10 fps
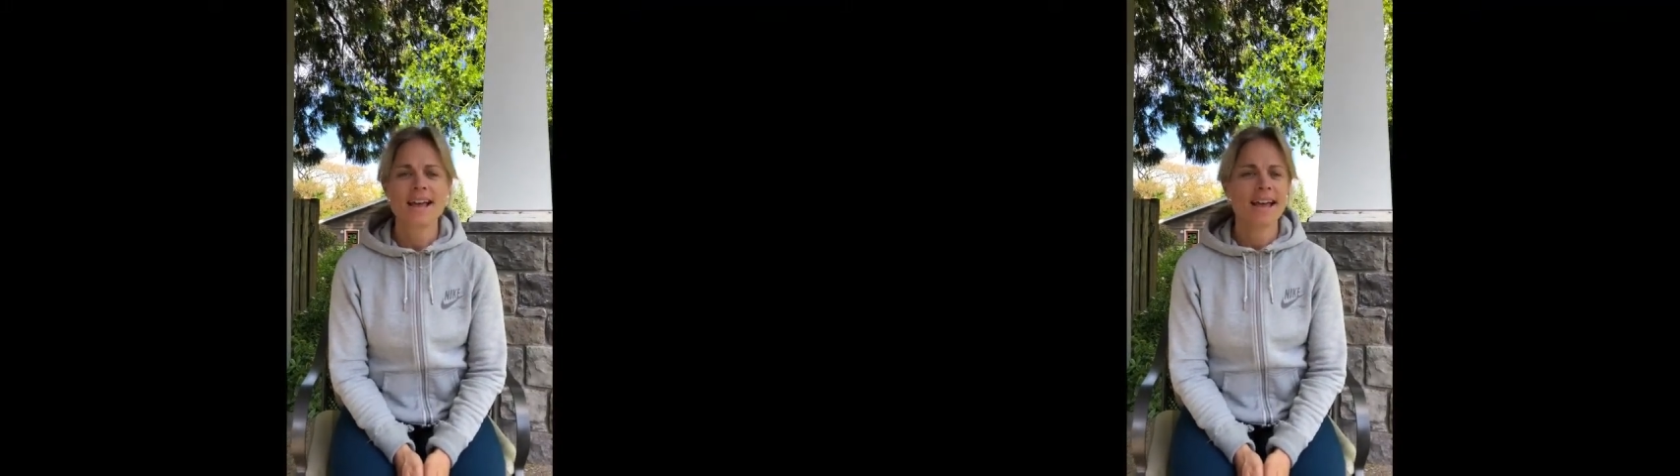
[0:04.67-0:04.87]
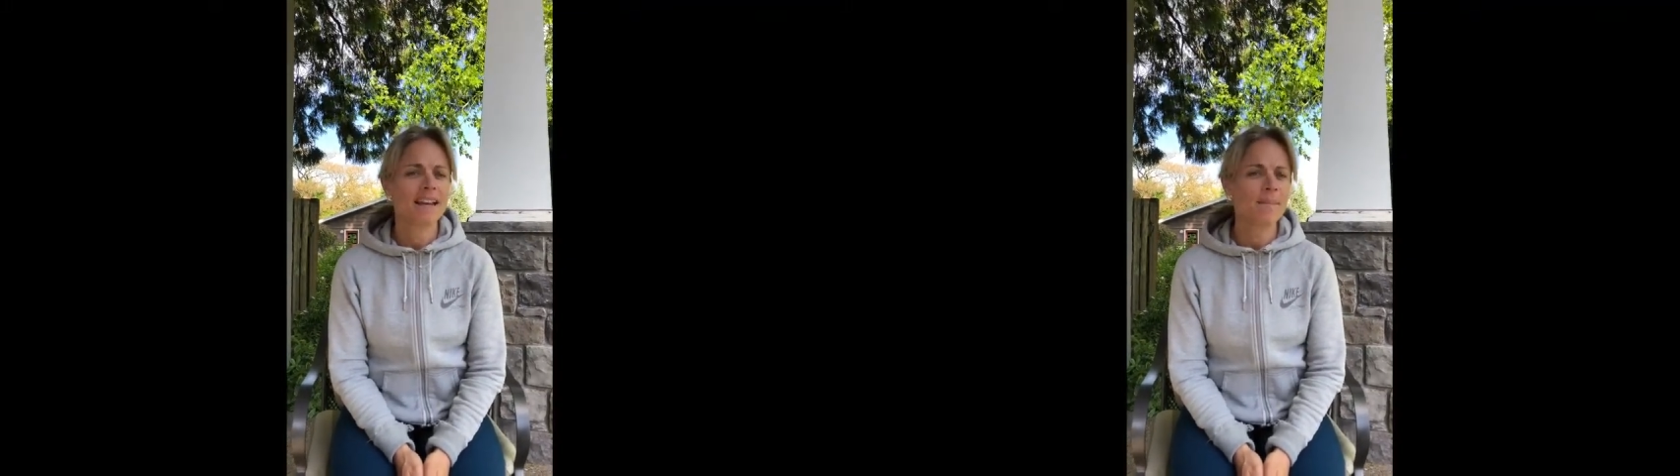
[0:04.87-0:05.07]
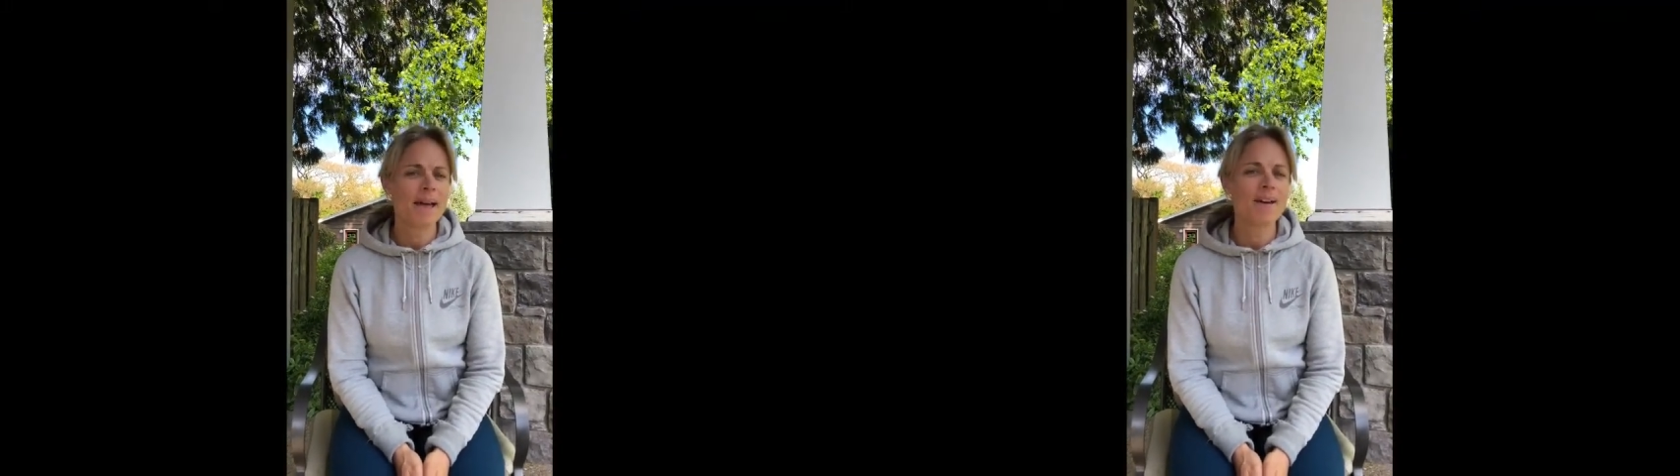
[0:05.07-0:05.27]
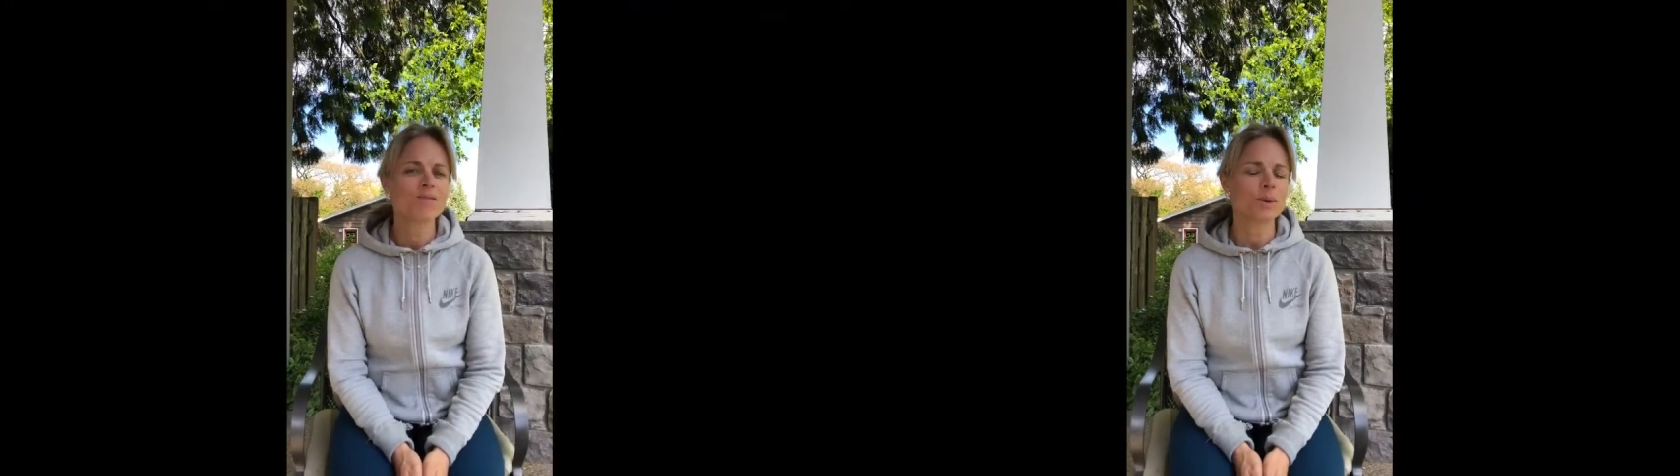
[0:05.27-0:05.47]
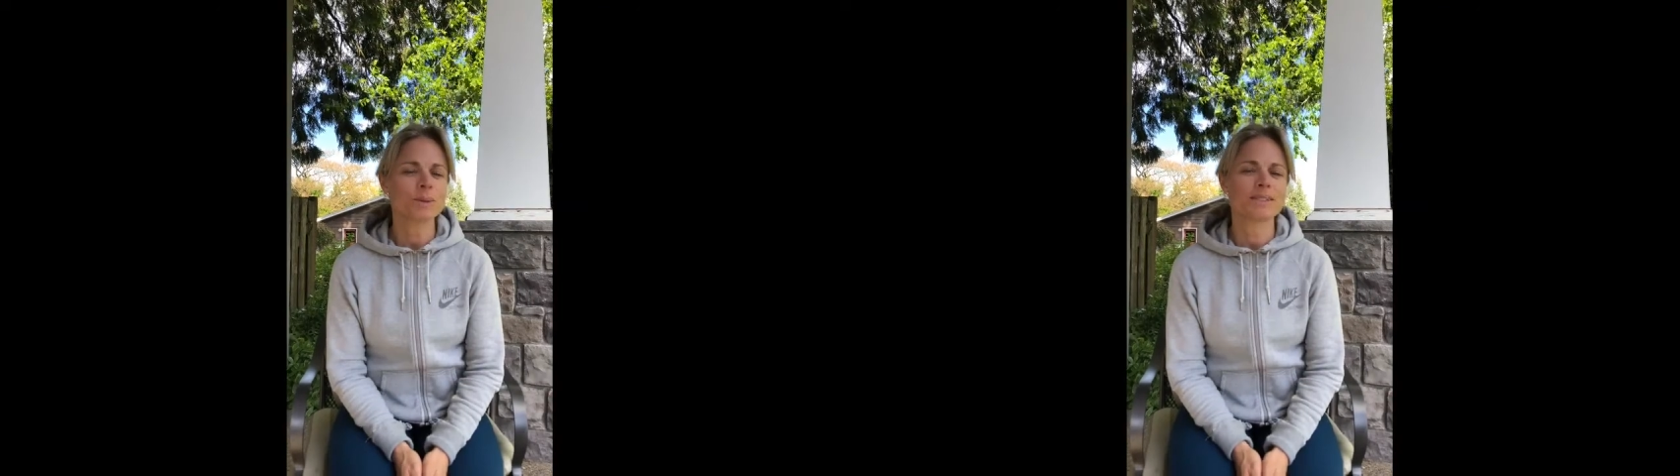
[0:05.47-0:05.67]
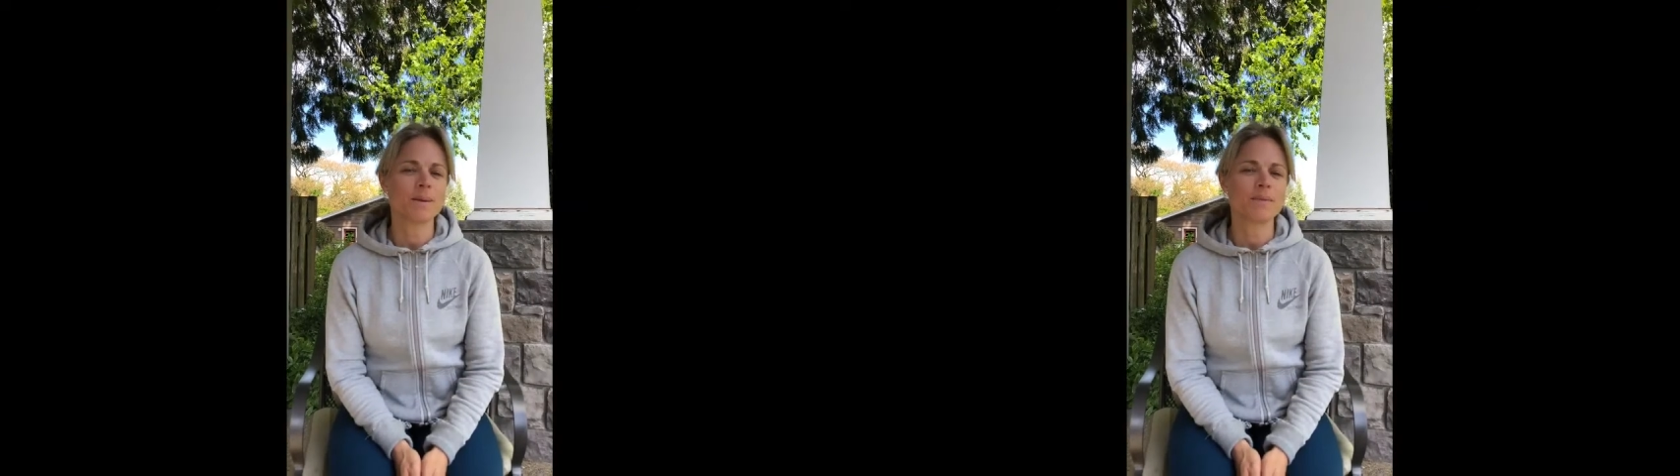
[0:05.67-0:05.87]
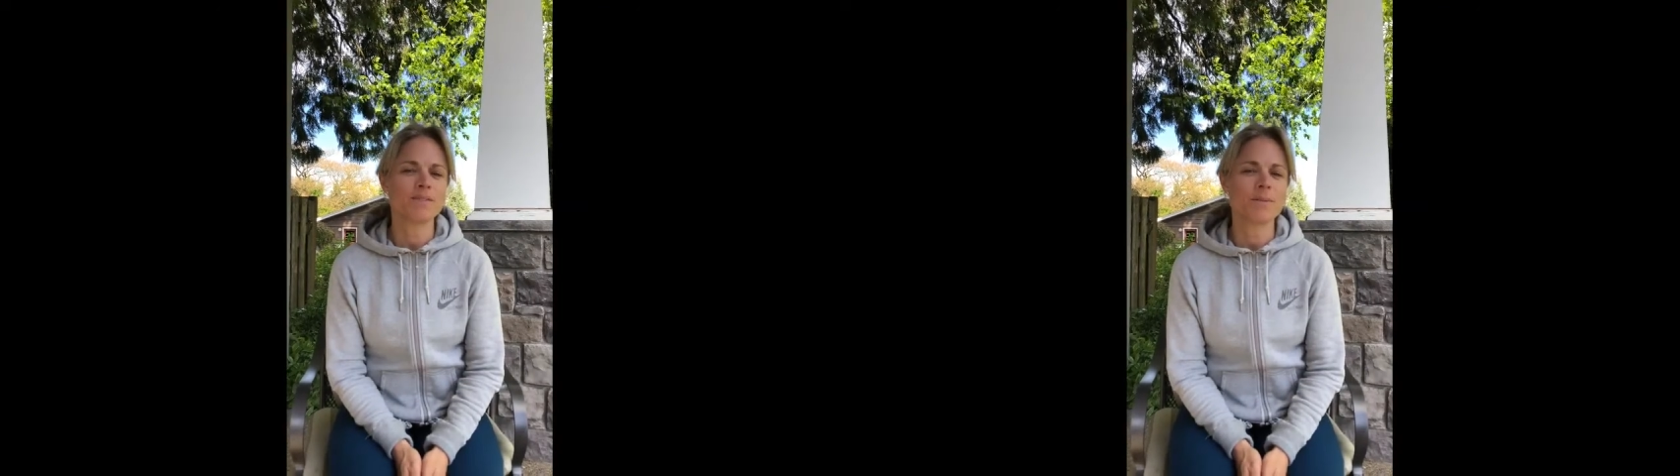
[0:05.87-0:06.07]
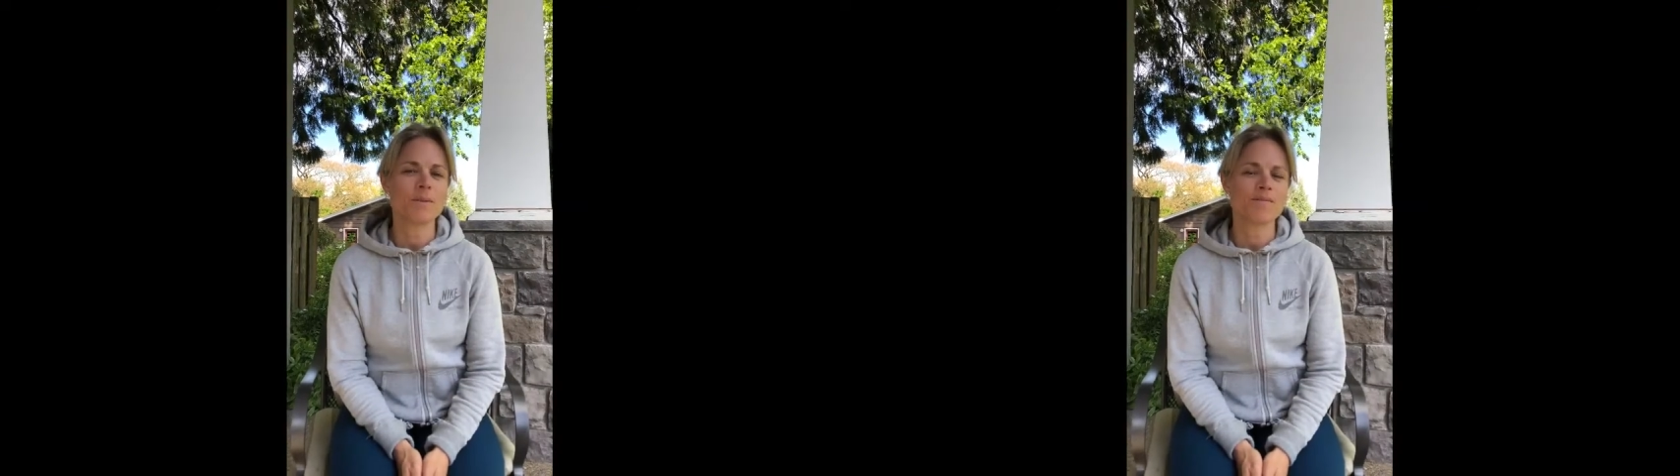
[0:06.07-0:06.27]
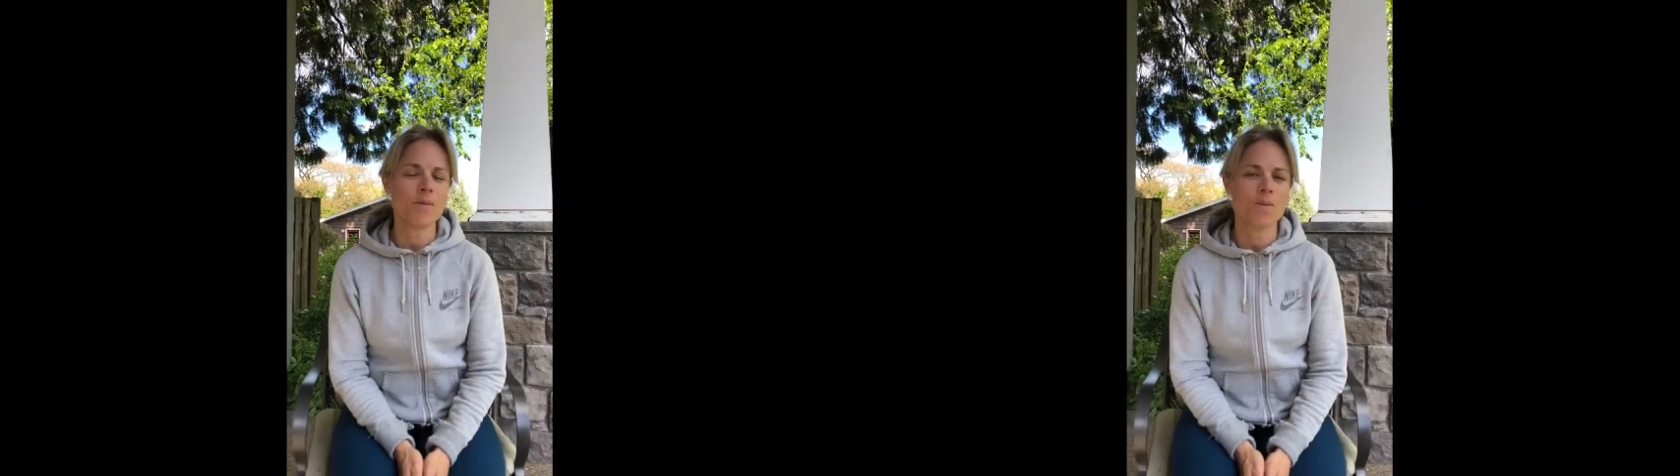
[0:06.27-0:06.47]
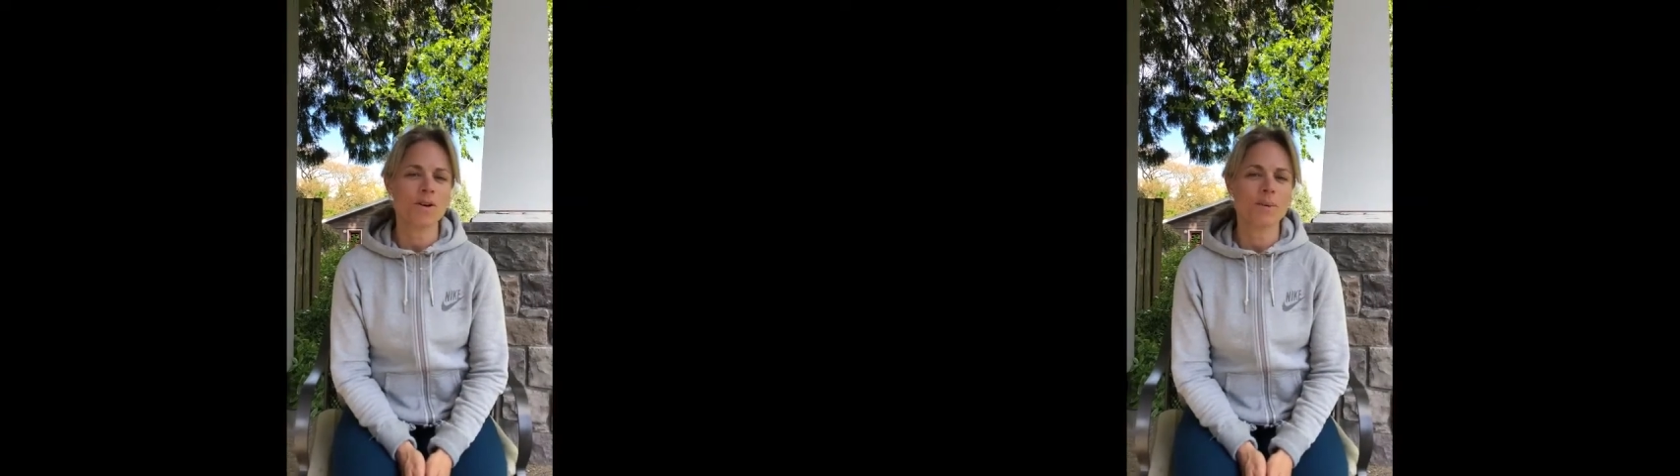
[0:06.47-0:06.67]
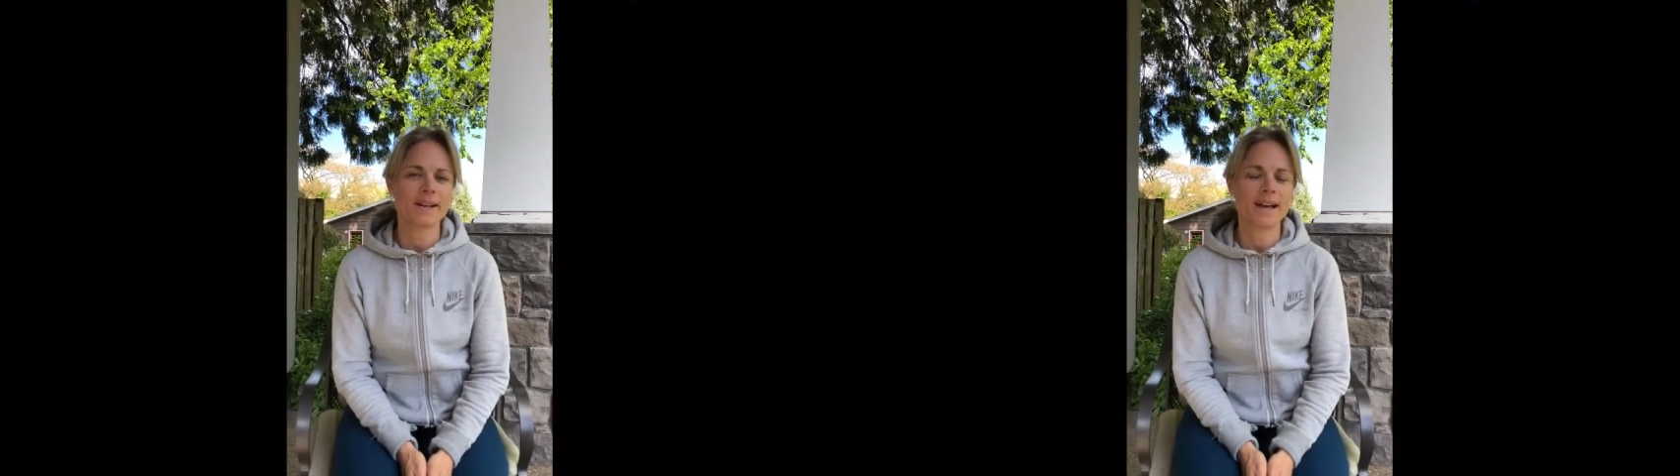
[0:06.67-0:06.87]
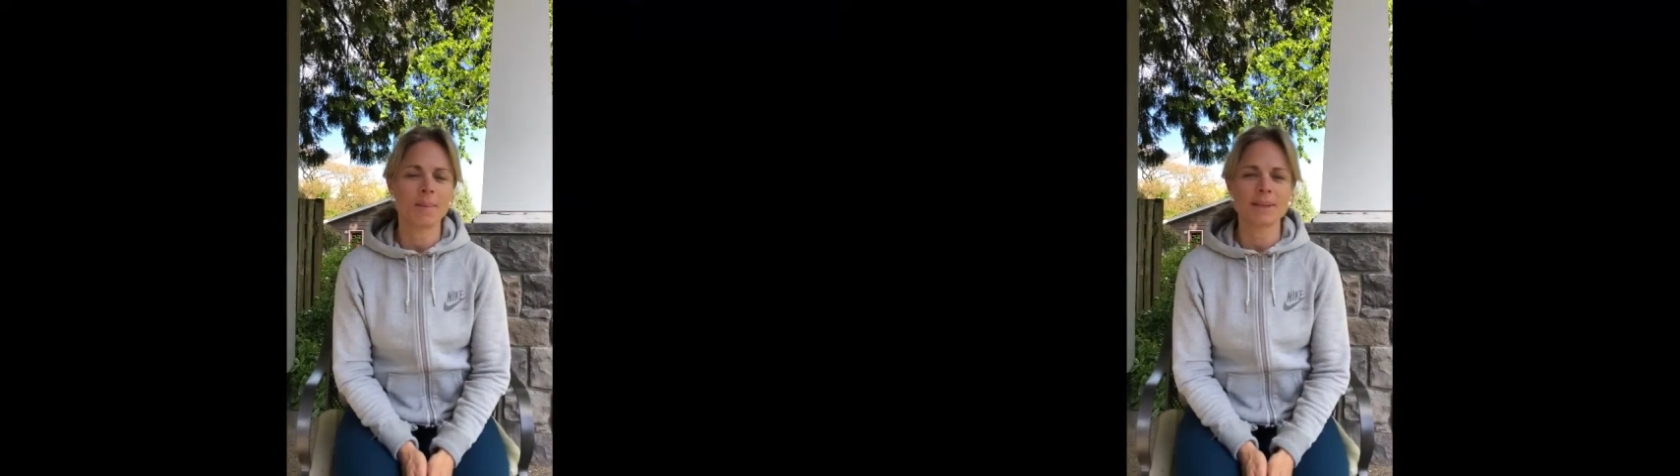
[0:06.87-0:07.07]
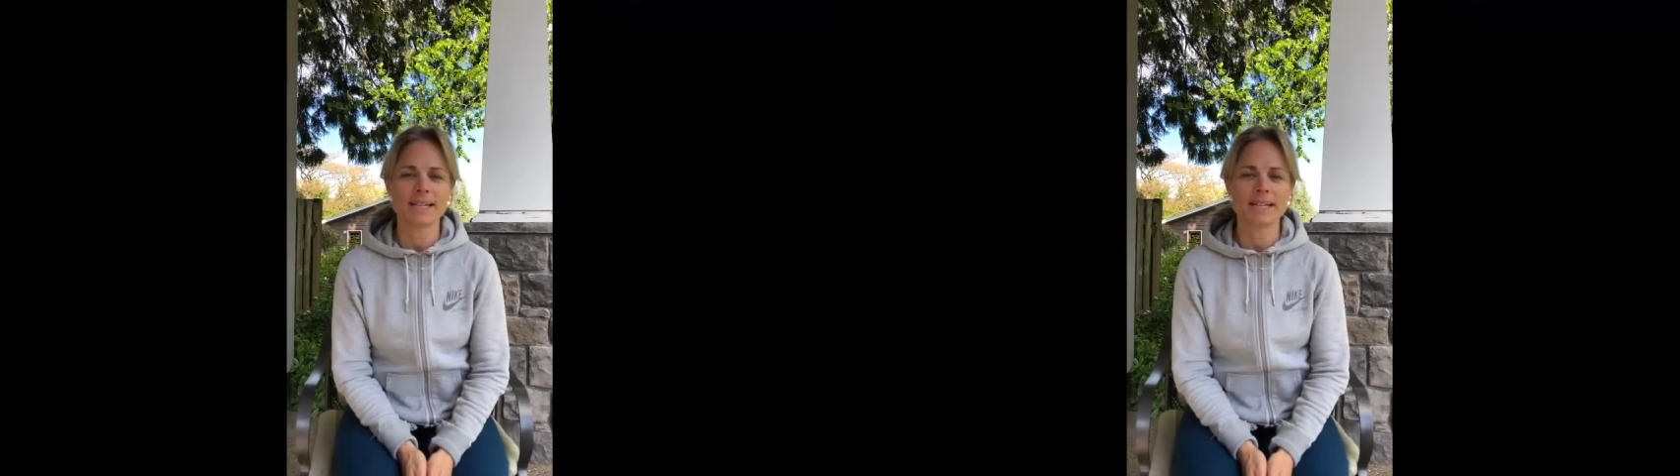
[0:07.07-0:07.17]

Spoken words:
and I may have worked with some of you before when I helped